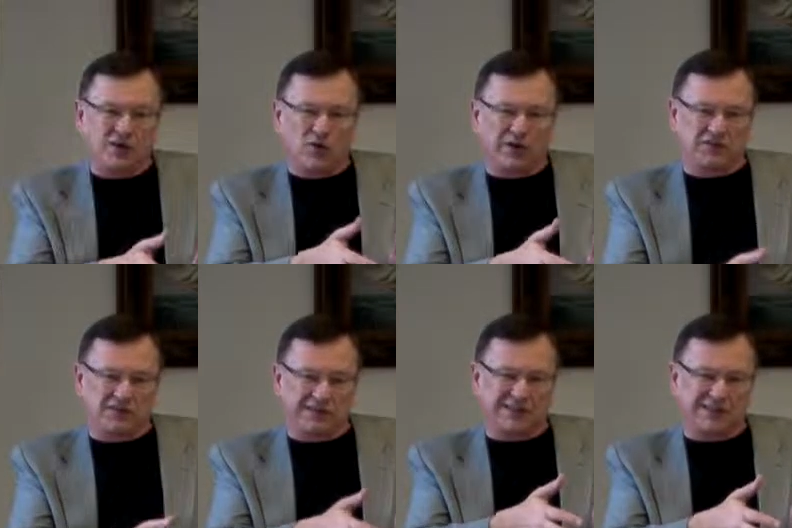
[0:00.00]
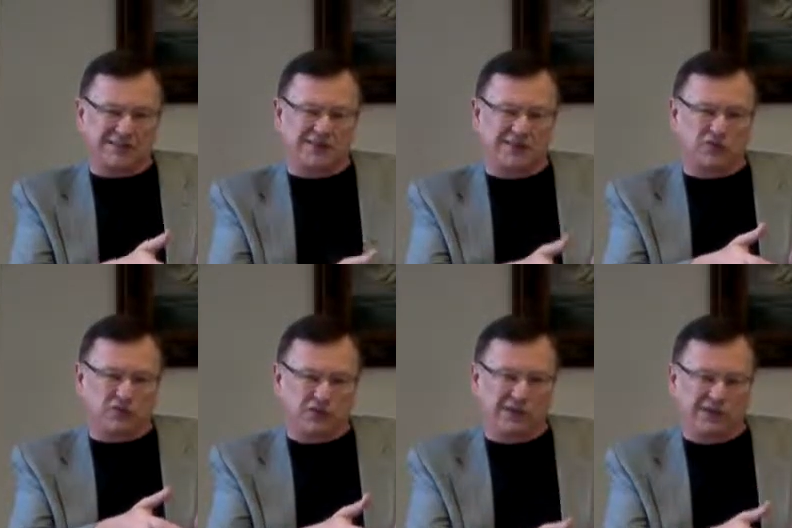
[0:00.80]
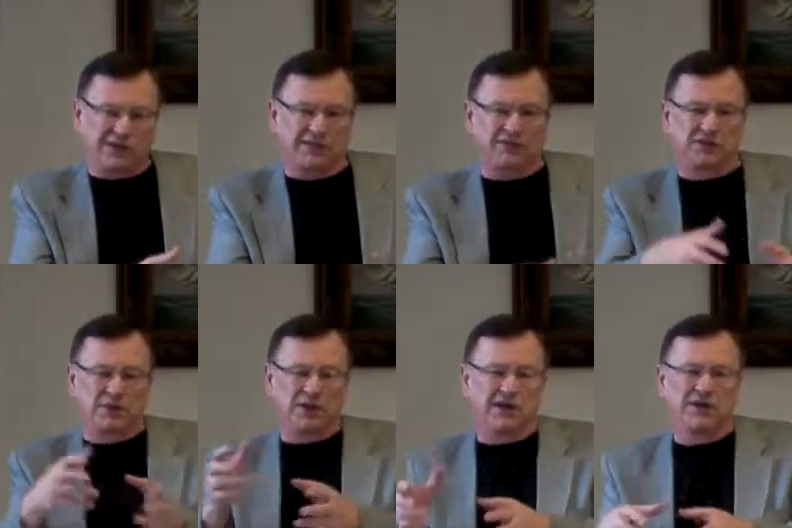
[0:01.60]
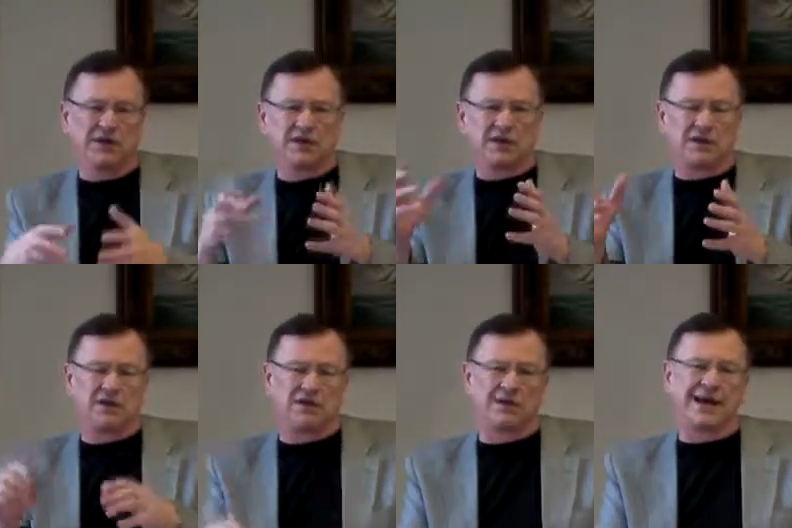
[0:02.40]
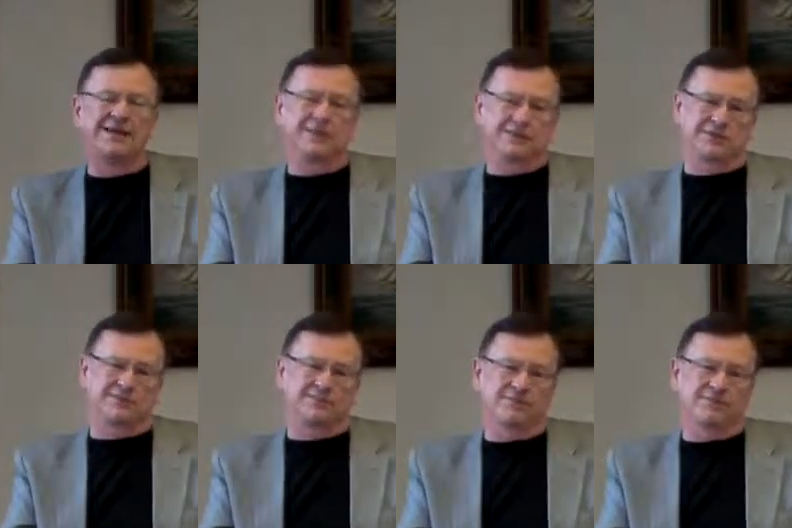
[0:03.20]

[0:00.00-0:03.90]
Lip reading: what is it that these studies really tell us about adults?